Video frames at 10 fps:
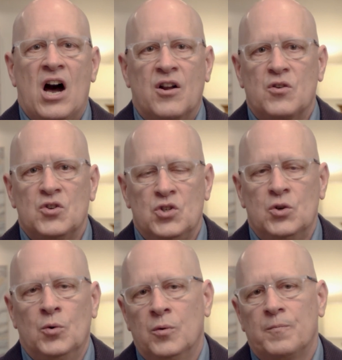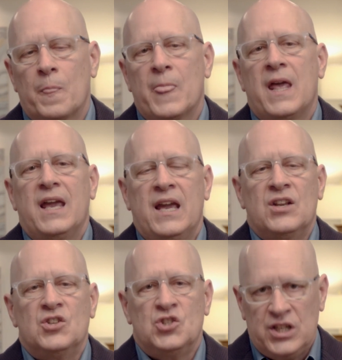honors you.
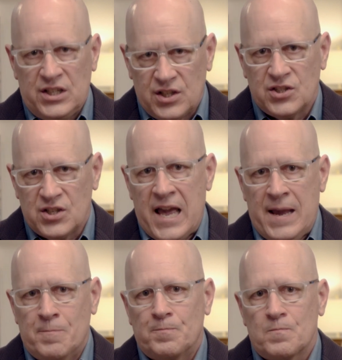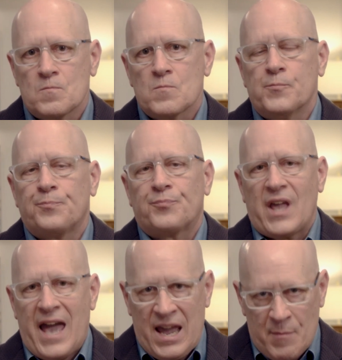In Jesus' name,
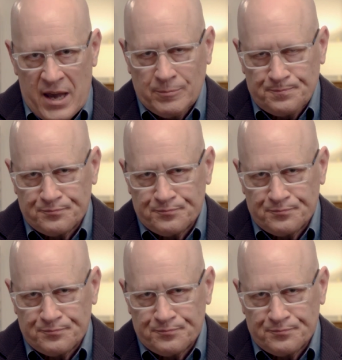amen.